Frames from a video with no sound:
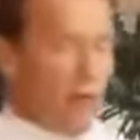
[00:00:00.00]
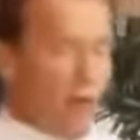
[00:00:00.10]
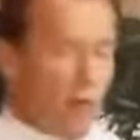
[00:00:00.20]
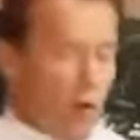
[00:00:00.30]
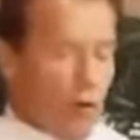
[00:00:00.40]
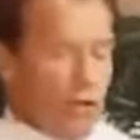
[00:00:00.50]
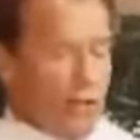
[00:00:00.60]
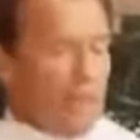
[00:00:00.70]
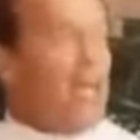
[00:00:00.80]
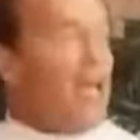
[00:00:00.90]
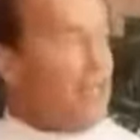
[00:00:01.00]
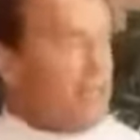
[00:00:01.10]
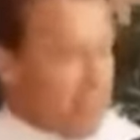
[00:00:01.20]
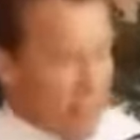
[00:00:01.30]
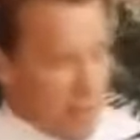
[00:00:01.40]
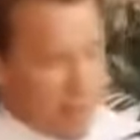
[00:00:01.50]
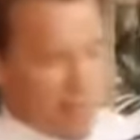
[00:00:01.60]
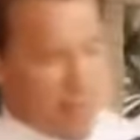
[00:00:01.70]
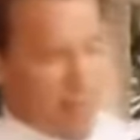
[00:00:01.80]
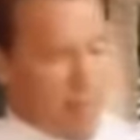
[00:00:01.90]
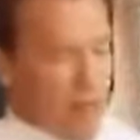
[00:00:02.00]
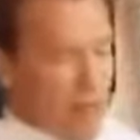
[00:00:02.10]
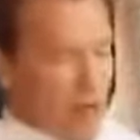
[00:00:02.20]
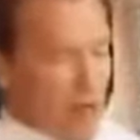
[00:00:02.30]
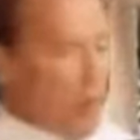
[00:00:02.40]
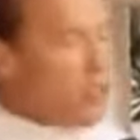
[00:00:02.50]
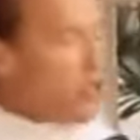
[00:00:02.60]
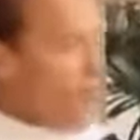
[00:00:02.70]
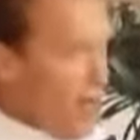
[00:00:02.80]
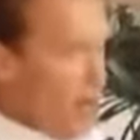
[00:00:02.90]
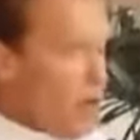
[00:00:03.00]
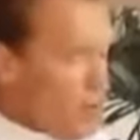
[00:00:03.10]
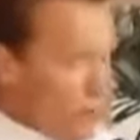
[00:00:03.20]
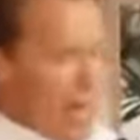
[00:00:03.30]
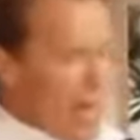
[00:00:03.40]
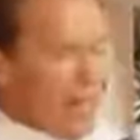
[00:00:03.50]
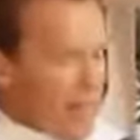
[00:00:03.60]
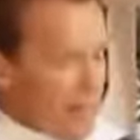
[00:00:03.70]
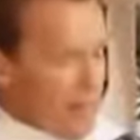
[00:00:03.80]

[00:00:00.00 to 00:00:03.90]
you were born in Afghanistan or in Swat Valley